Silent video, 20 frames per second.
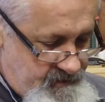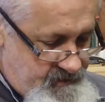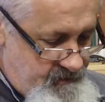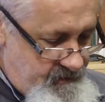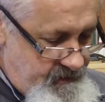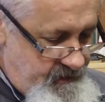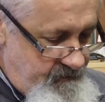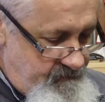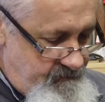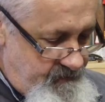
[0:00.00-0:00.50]
it's
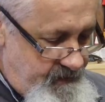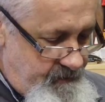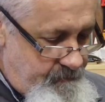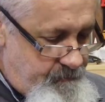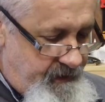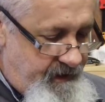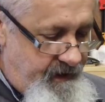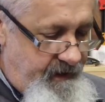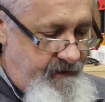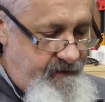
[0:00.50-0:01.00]
not even a
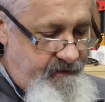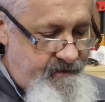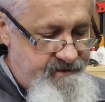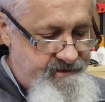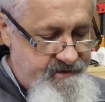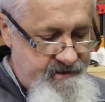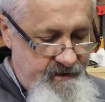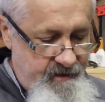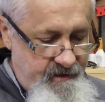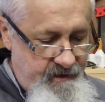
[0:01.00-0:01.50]
branded
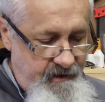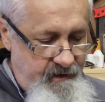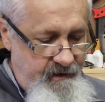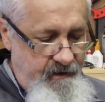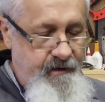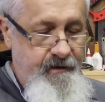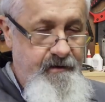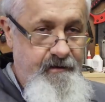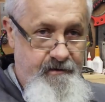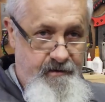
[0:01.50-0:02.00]
CD,
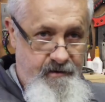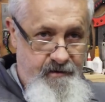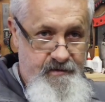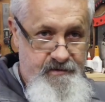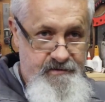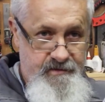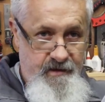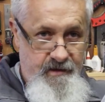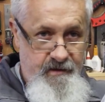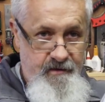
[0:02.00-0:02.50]

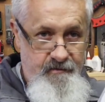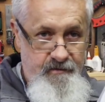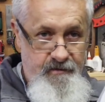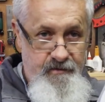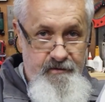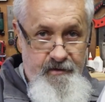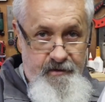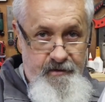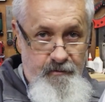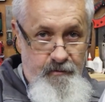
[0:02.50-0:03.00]
so you
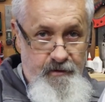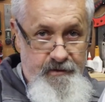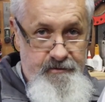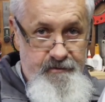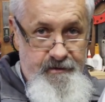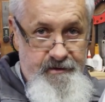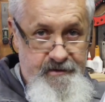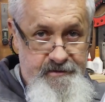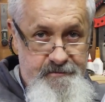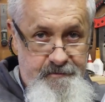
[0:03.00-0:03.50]
don't know what to
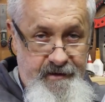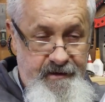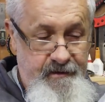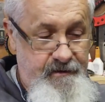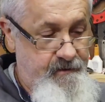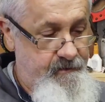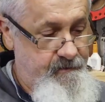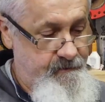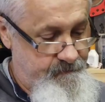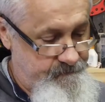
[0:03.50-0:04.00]

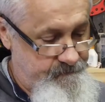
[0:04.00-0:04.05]
expect.